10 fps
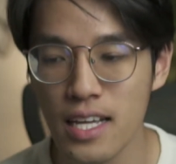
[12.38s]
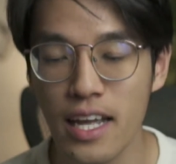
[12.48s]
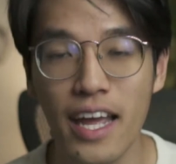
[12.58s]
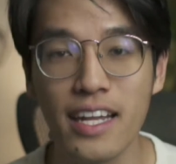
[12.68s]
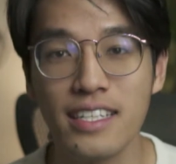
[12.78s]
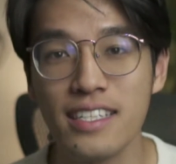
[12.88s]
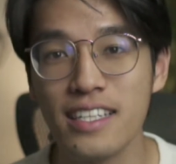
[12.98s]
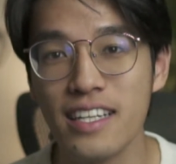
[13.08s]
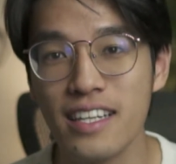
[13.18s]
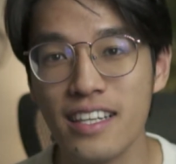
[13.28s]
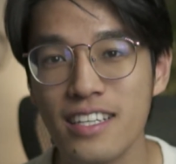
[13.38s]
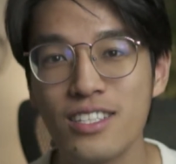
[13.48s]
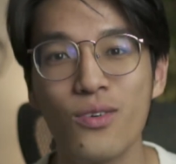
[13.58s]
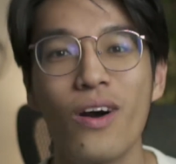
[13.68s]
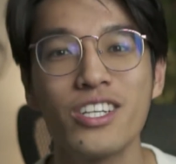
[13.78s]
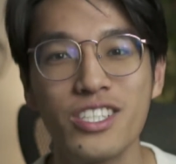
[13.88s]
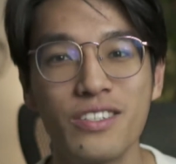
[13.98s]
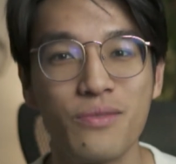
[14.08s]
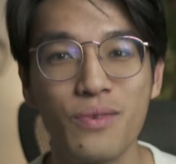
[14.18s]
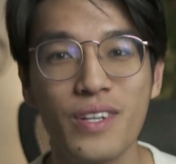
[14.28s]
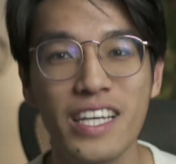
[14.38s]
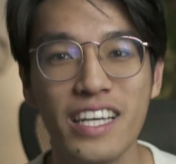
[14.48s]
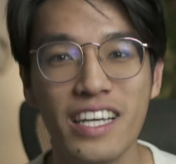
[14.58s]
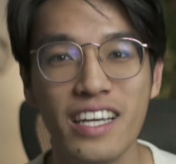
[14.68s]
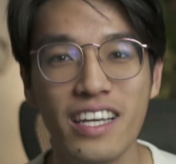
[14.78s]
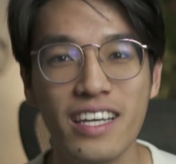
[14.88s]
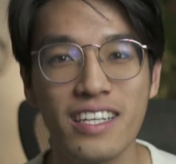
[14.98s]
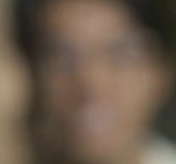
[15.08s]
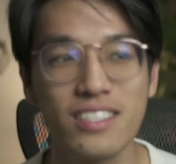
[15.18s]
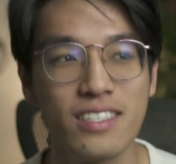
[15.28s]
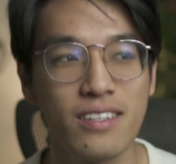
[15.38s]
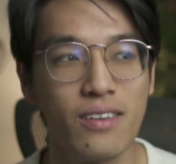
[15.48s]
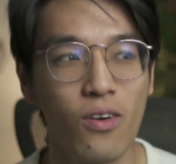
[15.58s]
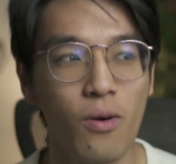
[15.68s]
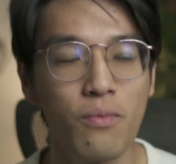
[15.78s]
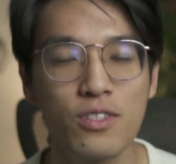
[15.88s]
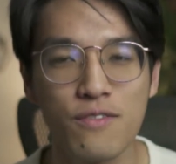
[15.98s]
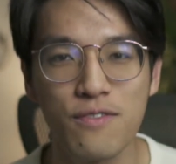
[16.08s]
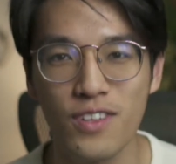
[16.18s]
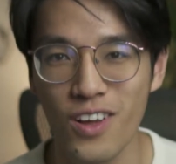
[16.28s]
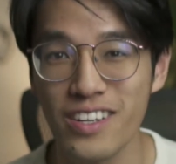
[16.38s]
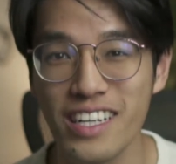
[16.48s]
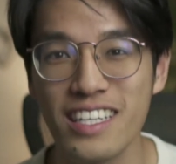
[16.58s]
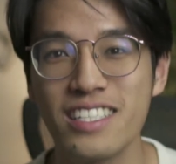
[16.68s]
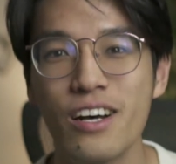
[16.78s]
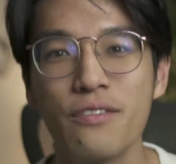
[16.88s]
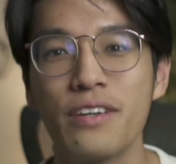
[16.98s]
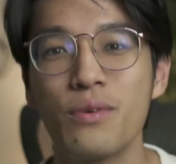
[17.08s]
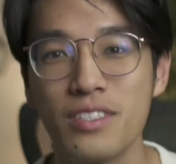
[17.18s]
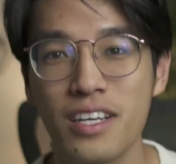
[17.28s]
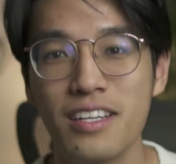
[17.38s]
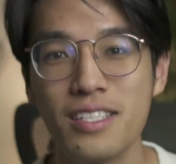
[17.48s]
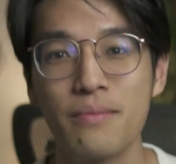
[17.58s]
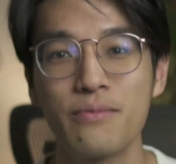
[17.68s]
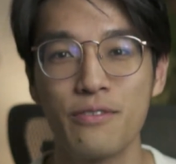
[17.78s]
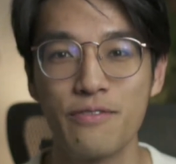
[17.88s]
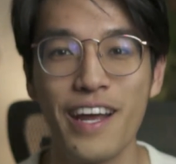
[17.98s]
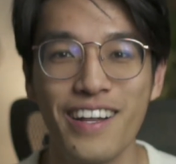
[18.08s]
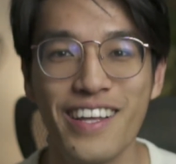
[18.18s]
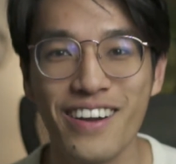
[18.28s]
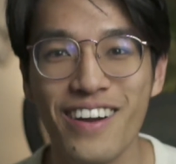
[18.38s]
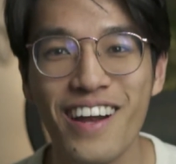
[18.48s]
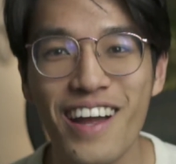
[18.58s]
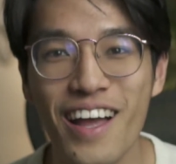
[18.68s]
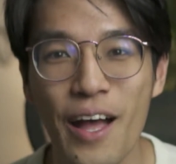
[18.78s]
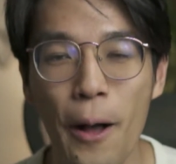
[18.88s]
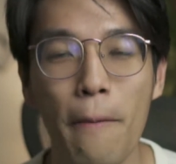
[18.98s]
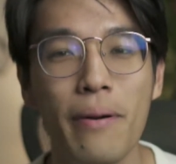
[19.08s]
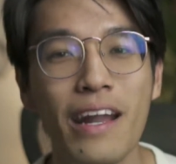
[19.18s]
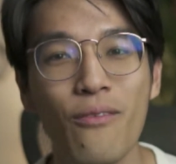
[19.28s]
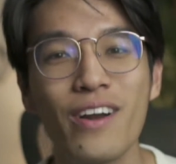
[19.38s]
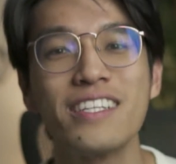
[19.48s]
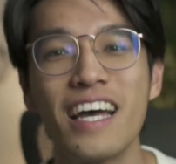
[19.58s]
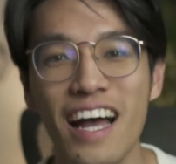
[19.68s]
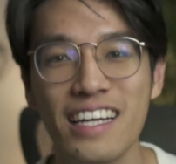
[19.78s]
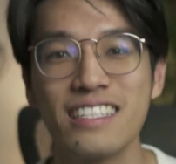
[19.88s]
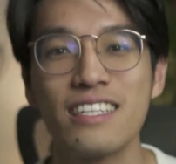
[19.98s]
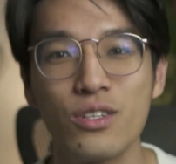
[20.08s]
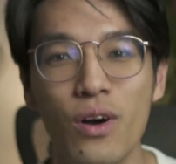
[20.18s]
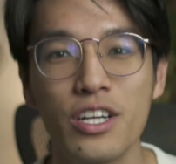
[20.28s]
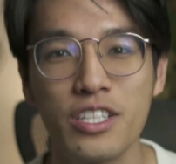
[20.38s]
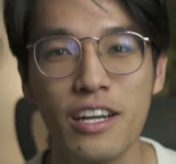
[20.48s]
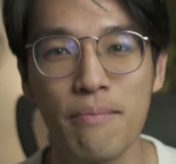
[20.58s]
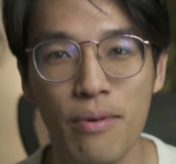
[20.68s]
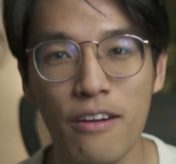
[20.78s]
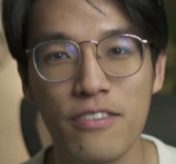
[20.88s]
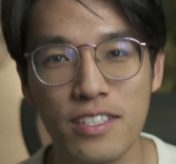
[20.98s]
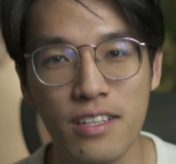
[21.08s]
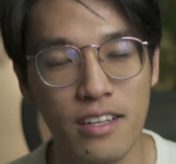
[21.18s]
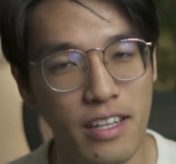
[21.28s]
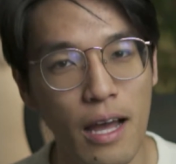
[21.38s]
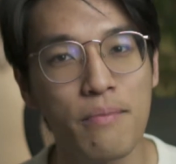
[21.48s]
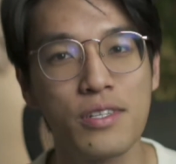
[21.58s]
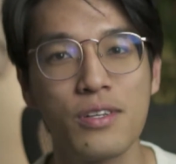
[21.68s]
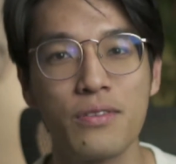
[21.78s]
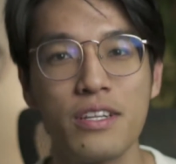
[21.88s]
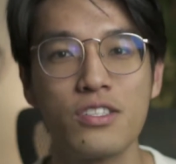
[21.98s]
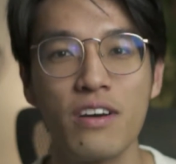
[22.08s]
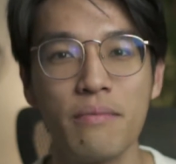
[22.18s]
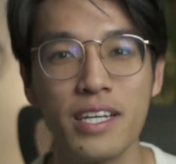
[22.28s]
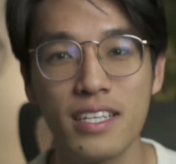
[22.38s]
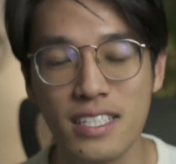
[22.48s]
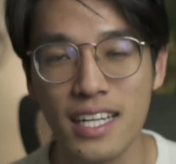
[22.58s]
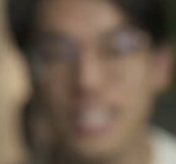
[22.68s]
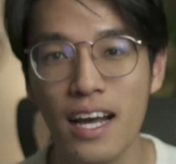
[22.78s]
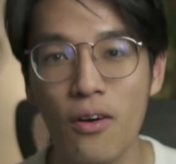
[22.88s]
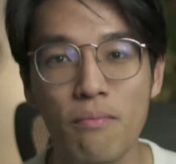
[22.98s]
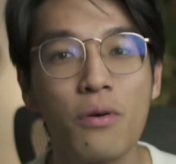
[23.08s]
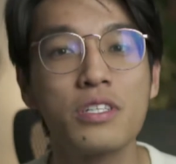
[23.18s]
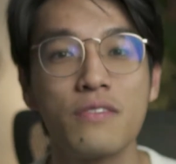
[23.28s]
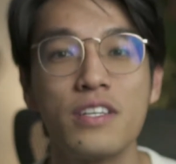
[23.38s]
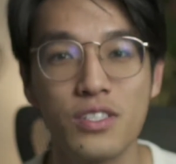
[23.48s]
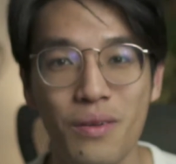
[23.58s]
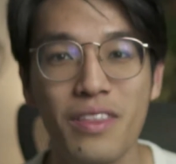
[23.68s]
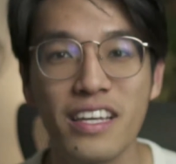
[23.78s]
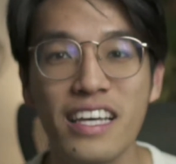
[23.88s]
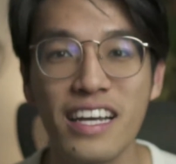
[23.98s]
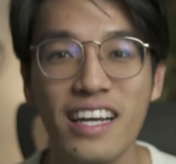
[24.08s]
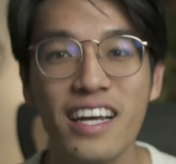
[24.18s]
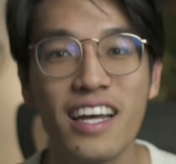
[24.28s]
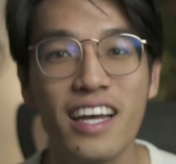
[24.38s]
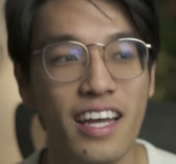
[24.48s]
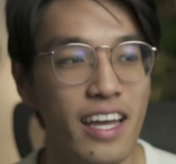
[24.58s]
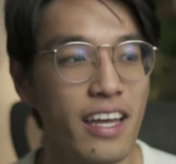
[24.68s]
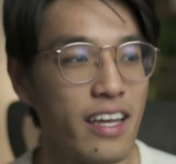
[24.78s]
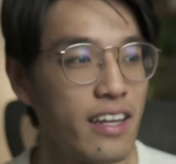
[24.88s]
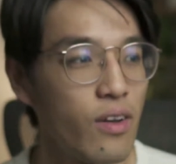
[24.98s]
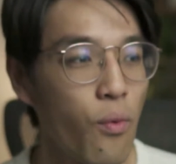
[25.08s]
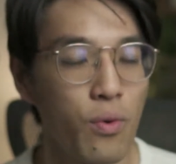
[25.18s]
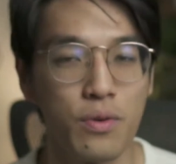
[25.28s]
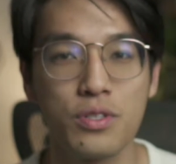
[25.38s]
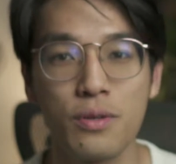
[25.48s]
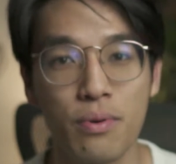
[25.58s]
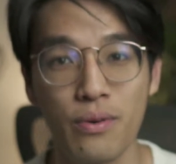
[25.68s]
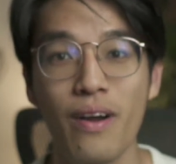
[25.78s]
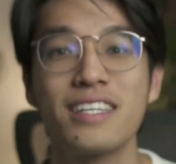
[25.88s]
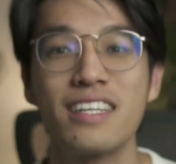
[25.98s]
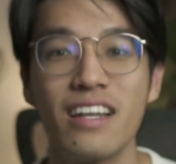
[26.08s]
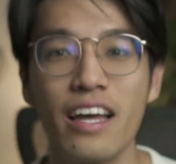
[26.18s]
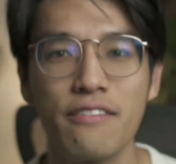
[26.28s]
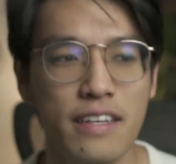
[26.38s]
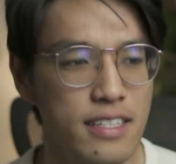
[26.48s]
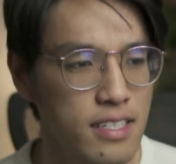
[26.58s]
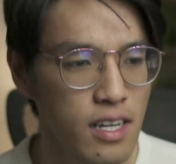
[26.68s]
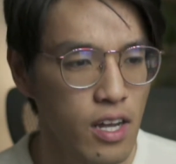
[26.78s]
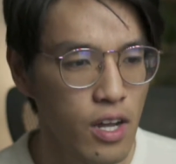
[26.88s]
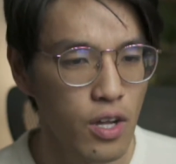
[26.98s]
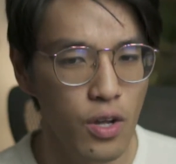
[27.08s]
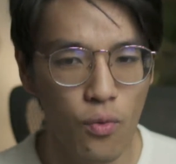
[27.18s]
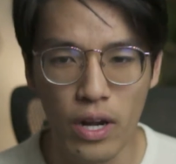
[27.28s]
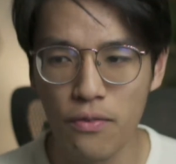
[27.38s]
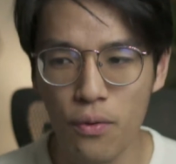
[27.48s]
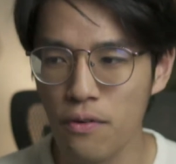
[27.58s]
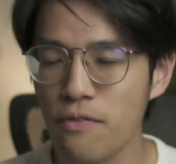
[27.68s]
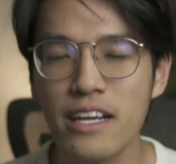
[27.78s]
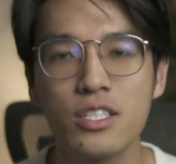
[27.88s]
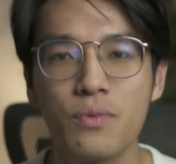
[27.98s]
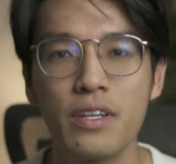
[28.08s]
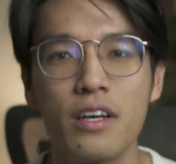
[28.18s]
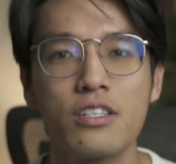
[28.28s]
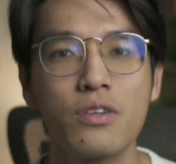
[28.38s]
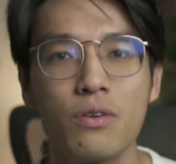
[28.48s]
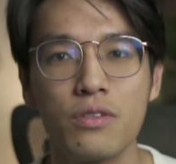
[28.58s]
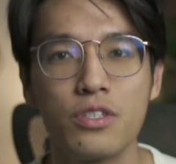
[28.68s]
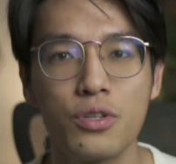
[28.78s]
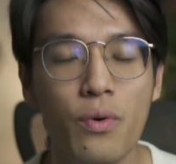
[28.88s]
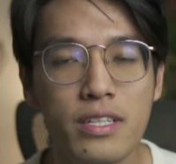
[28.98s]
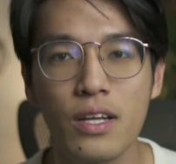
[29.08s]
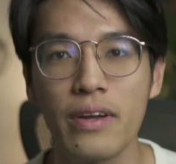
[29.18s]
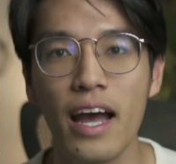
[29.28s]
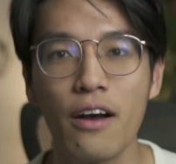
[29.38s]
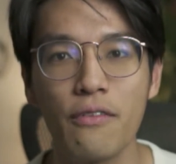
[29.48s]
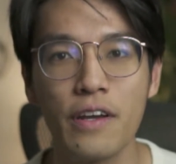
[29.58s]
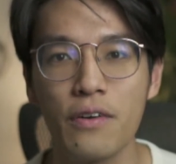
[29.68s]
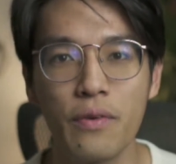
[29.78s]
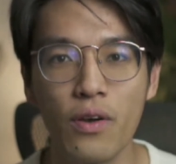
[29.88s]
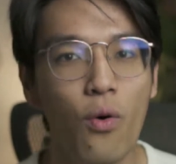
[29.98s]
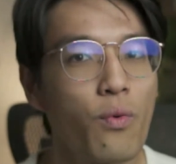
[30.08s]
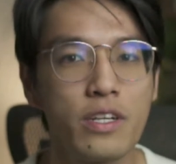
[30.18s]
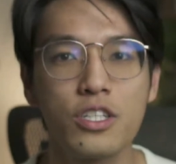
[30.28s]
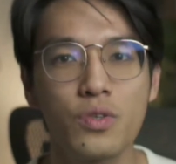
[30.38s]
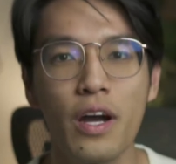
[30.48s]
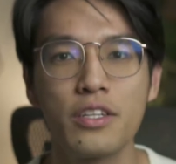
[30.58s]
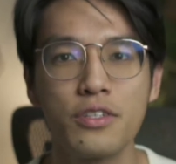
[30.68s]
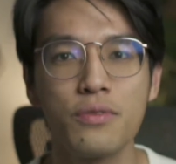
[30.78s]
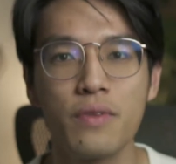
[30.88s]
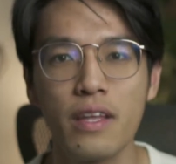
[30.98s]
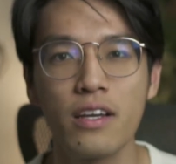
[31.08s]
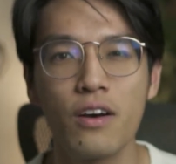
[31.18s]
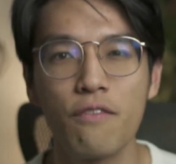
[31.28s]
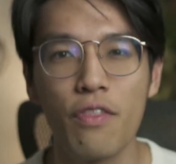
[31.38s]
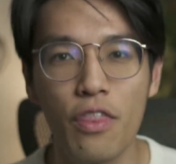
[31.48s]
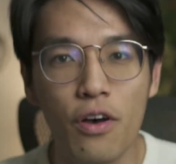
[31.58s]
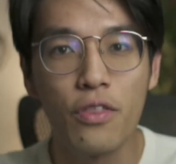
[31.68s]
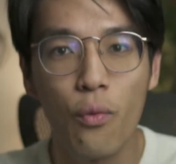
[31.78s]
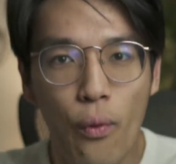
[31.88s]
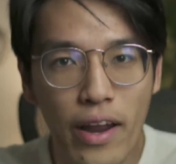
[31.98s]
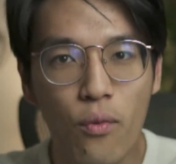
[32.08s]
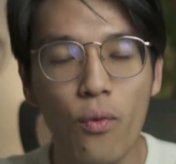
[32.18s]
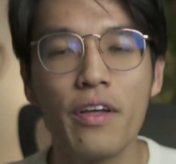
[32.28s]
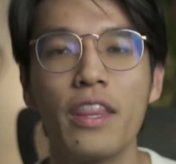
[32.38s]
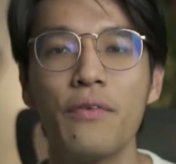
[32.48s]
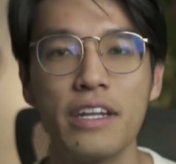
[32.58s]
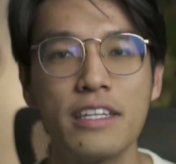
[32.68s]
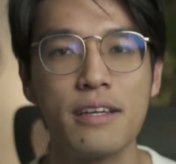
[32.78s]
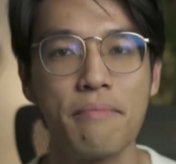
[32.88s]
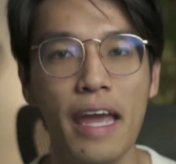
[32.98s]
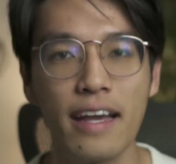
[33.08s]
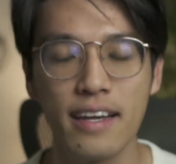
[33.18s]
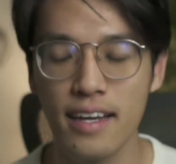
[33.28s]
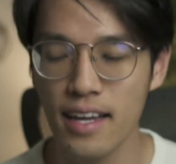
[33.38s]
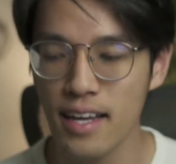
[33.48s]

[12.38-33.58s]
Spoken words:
And this question really is almost flawed in itself and will set us up for failure. But I wanted to ask this question and preface the episode this way because that's how most of us are thinking in order to progress in life. It's whenever we're faced with a certain choice that we have, we always try to think of the right one that we need to make.